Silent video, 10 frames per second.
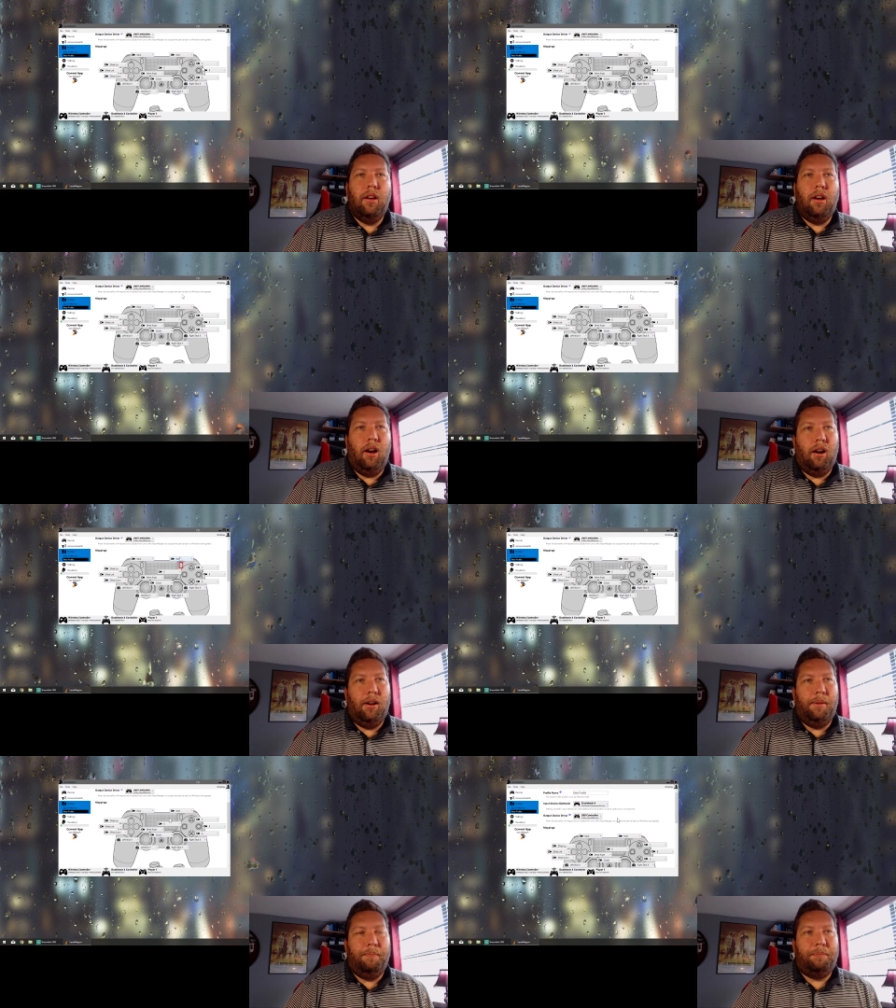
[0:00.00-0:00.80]

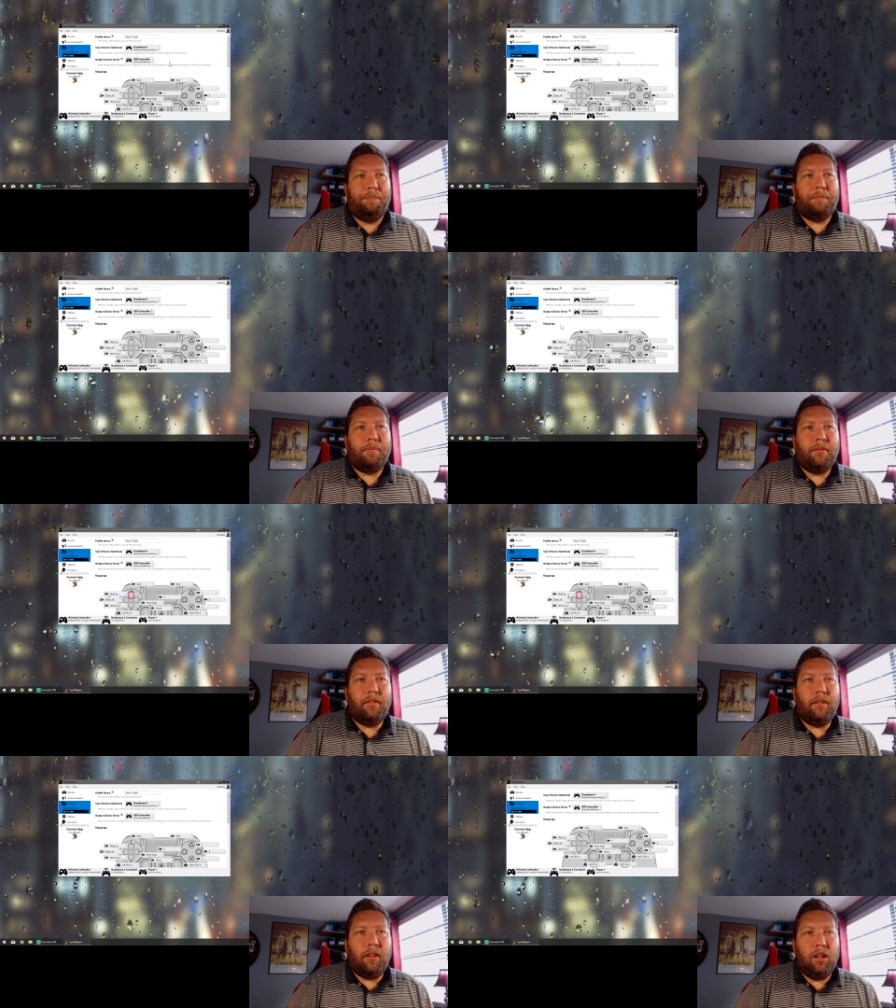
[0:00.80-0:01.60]
Um,
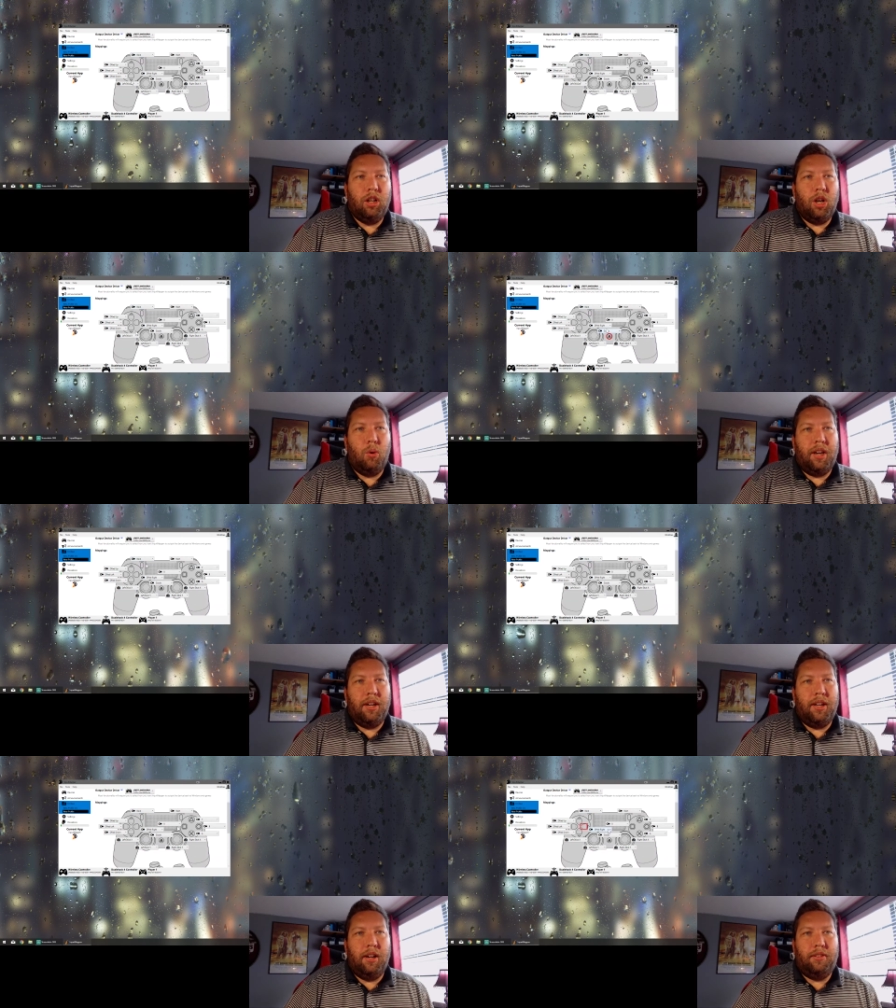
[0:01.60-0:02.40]
going
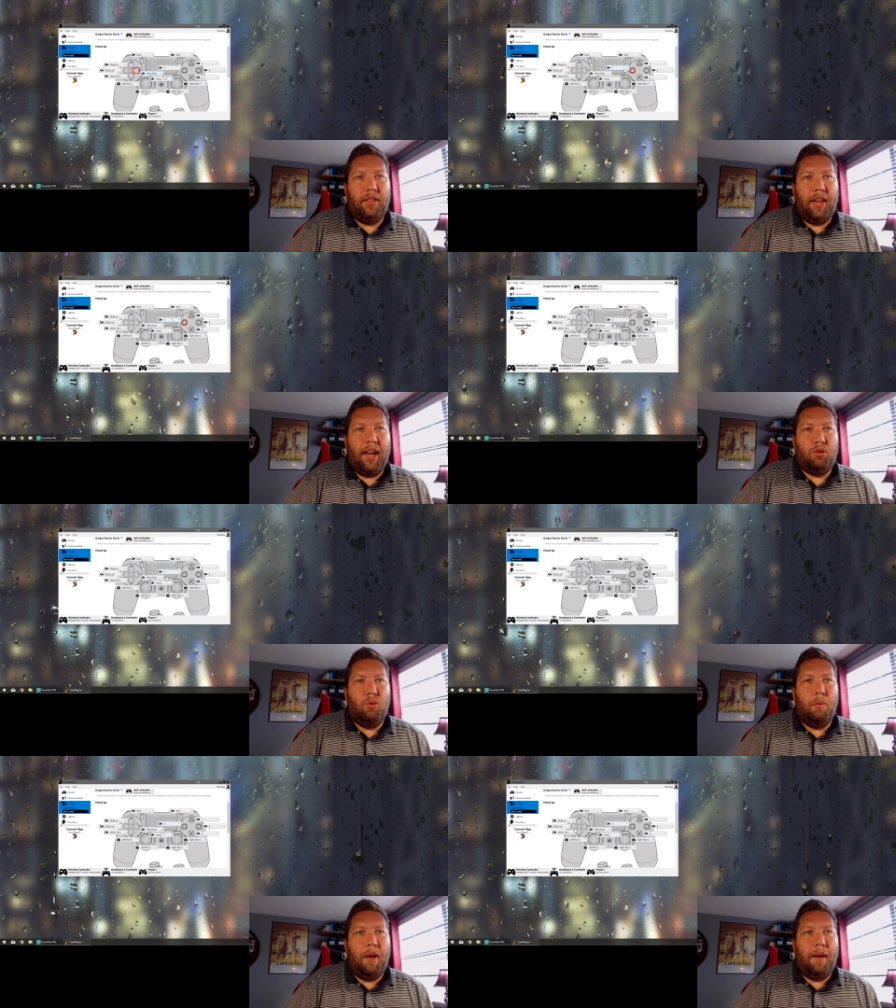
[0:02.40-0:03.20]
in here to the
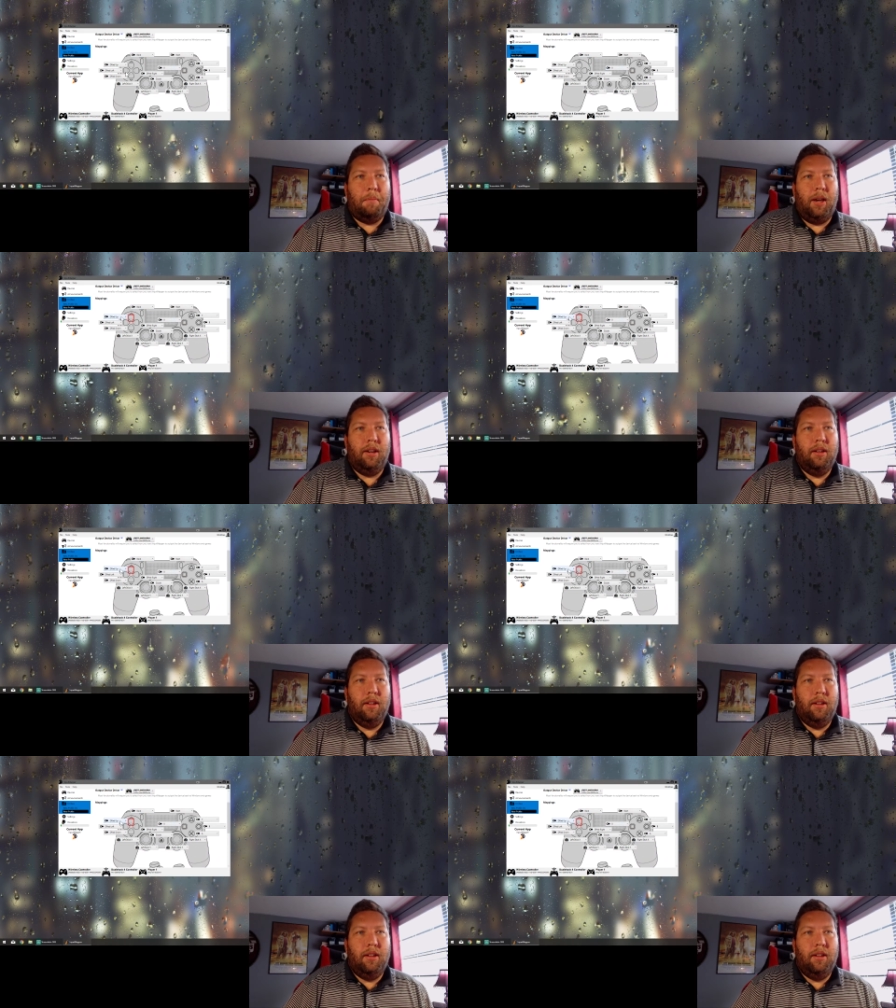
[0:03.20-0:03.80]
actual mapping,